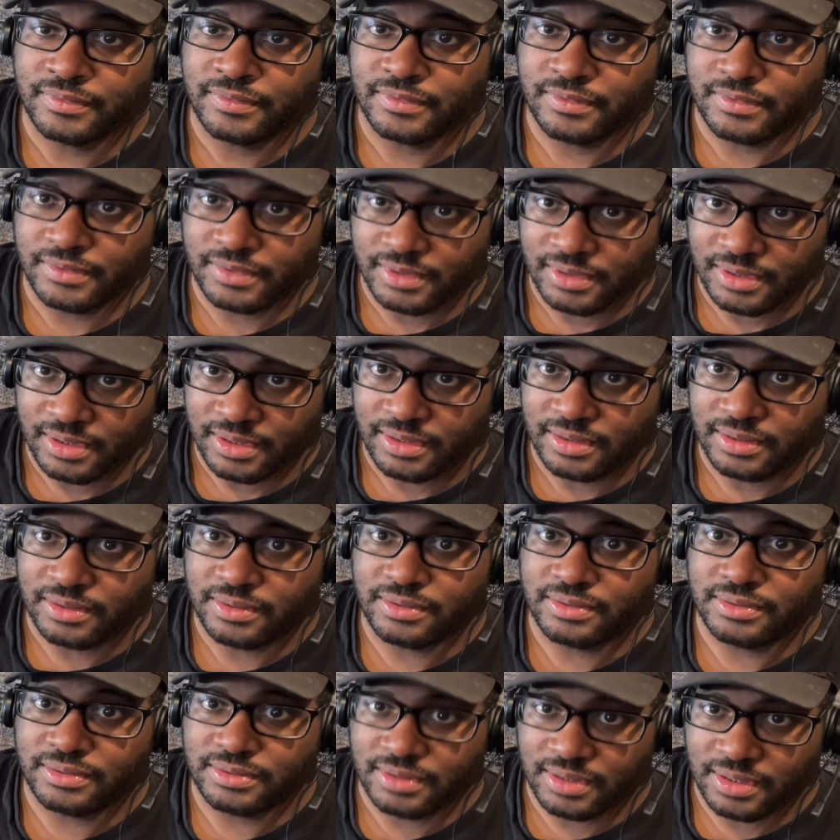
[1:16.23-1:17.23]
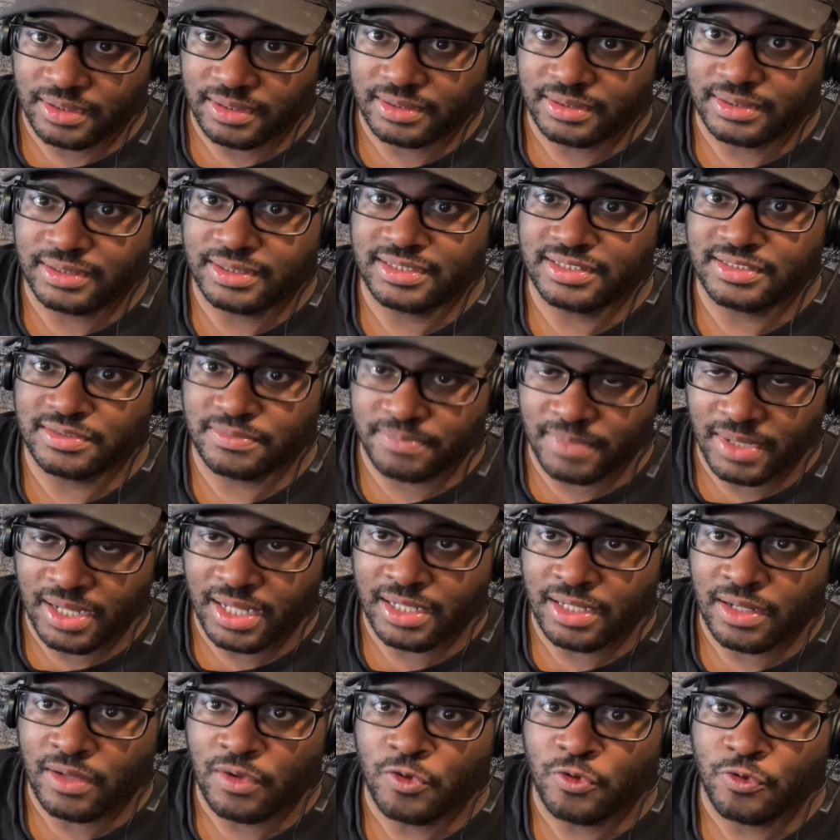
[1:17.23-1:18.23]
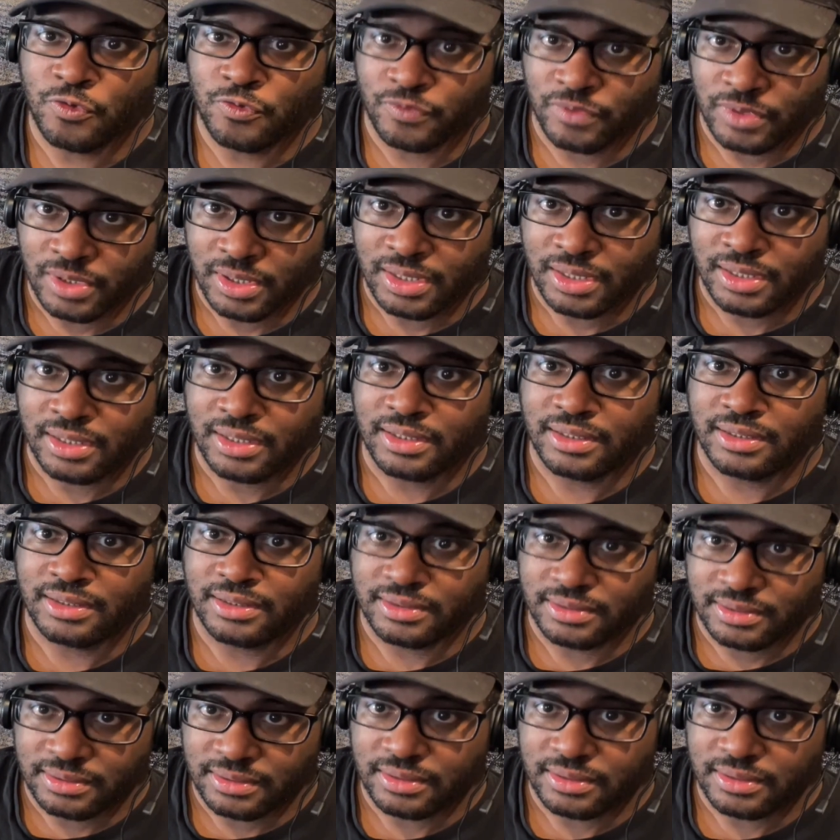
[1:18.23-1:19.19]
Hello, darkness, my old friend.